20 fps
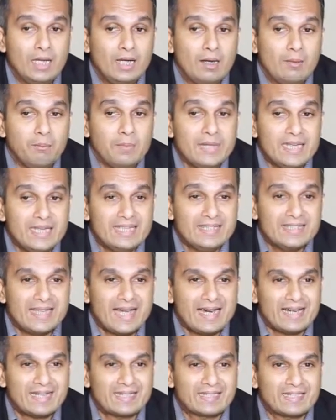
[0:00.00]
mean
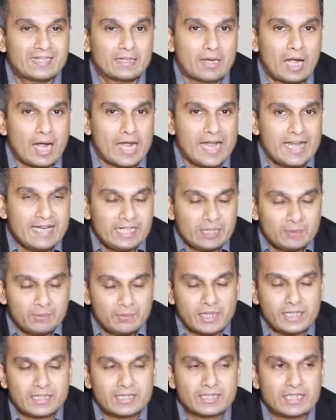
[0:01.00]
that the
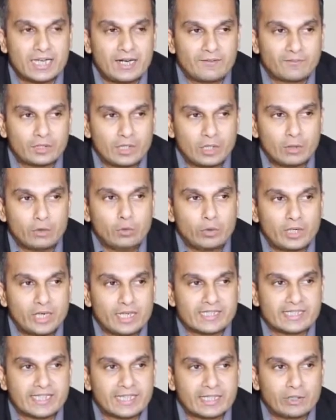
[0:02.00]
enterprises have to now look
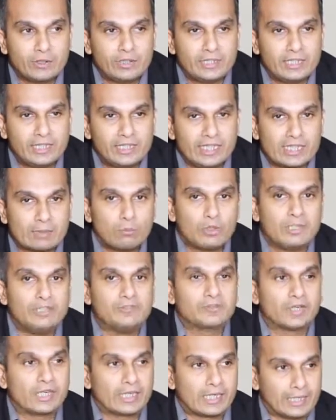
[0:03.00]
at security a little more
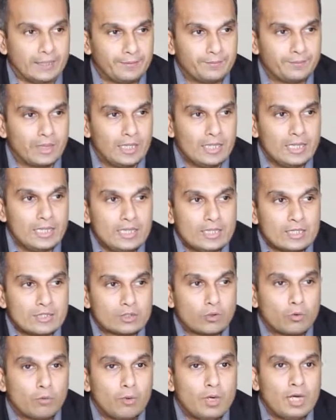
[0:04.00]
differently.
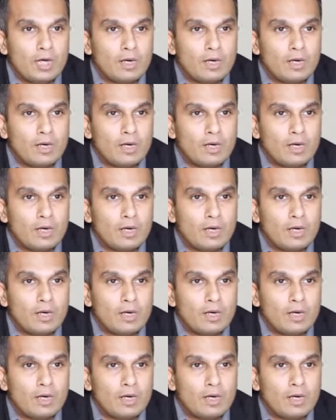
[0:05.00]
So